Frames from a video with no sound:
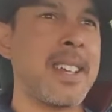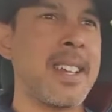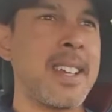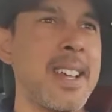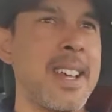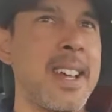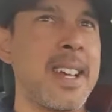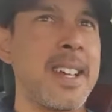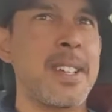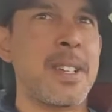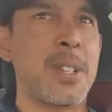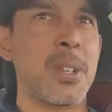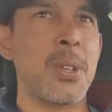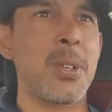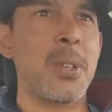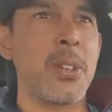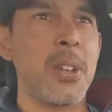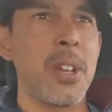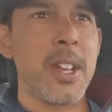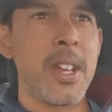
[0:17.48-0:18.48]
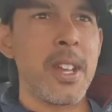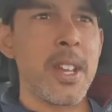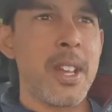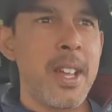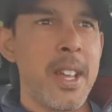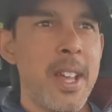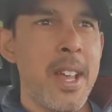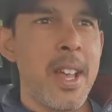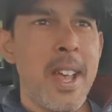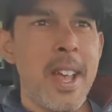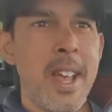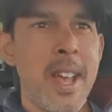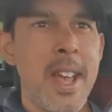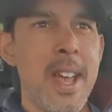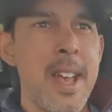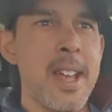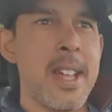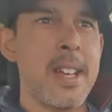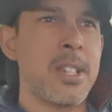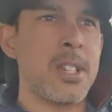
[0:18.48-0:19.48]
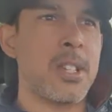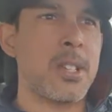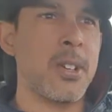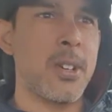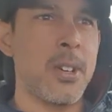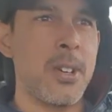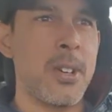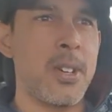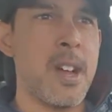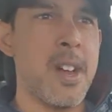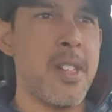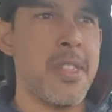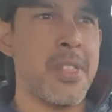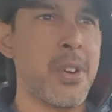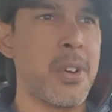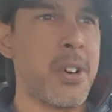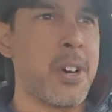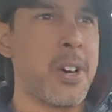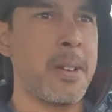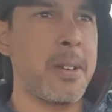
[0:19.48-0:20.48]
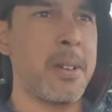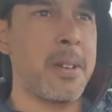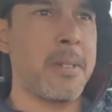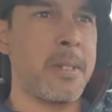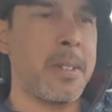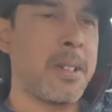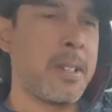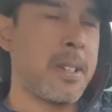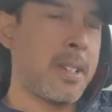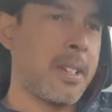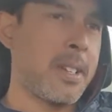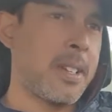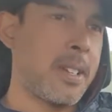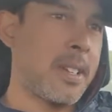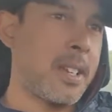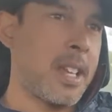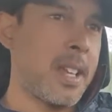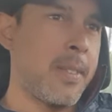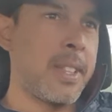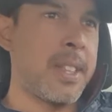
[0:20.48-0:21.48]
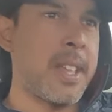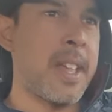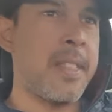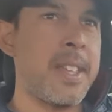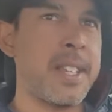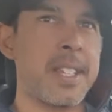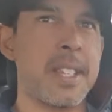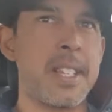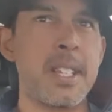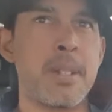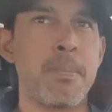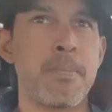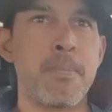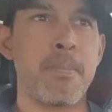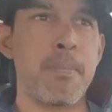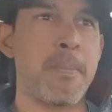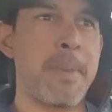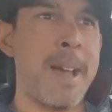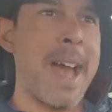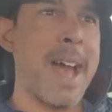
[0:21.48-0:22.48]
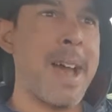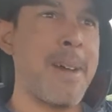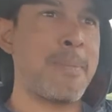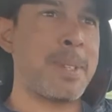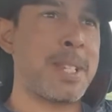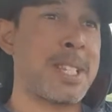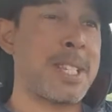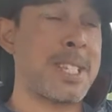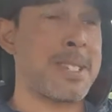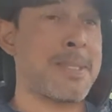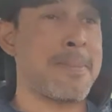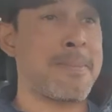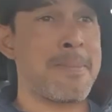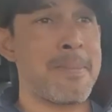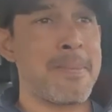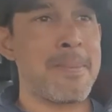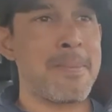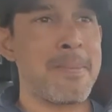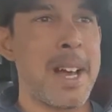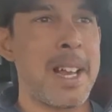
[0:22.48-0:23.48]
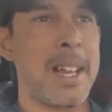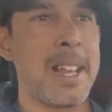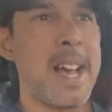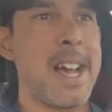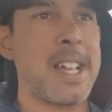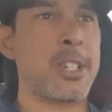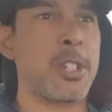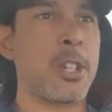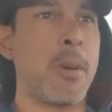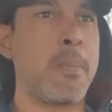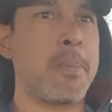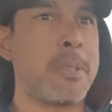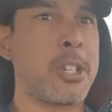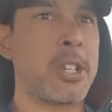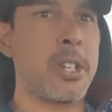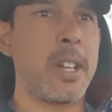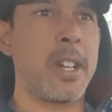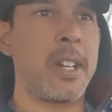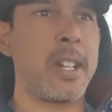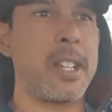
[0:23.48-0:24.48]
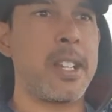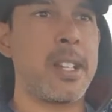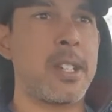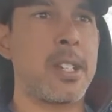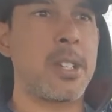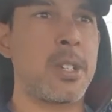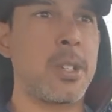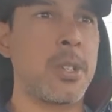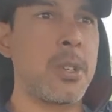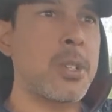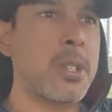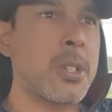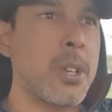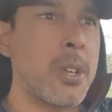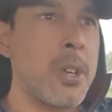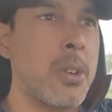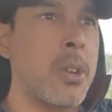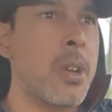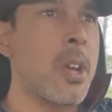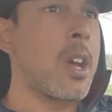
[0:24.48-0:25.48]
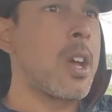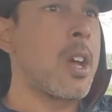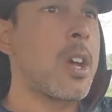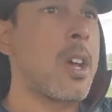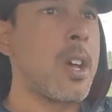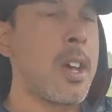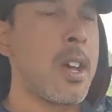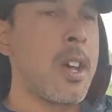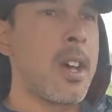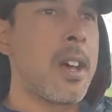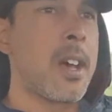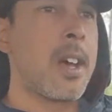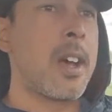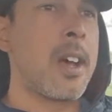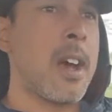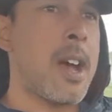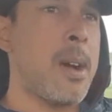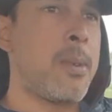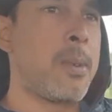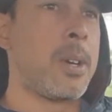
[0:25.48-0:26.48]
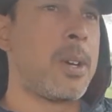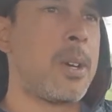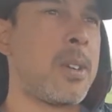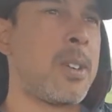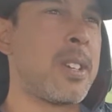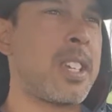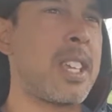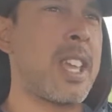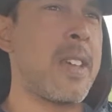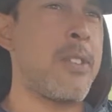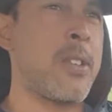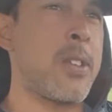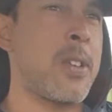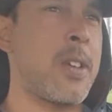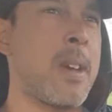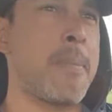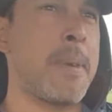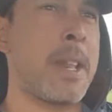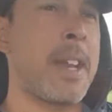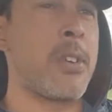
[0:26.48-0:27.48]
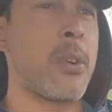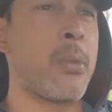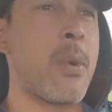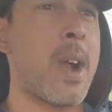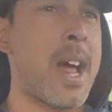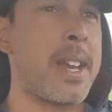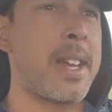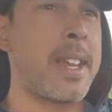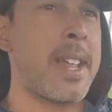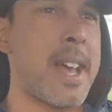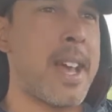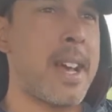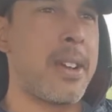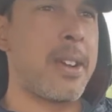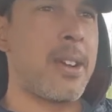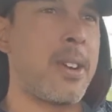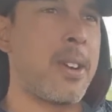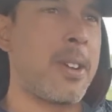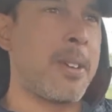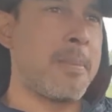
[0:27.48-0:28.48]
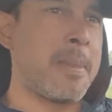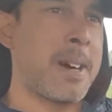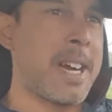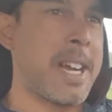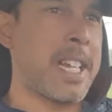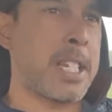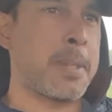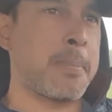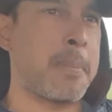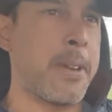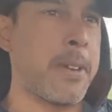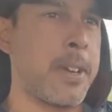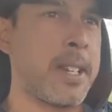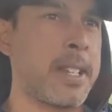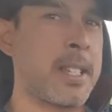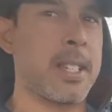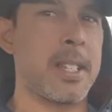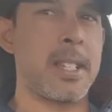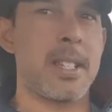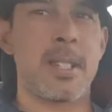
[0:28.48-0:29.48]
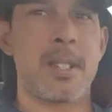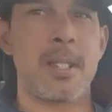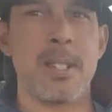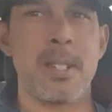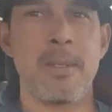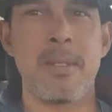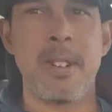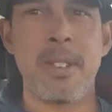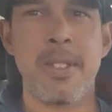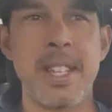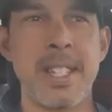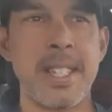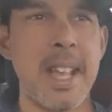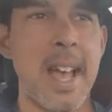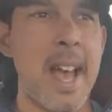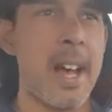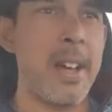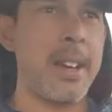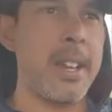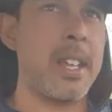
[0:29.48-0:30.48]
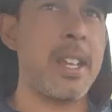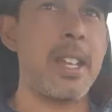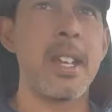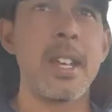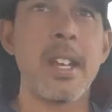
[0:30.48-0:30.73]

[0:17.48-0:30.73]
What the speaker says: A2, and so I thought, given that this is perhaps my last opportunity to do so, I will give you a bit of a rundown on my experiences with this Audi,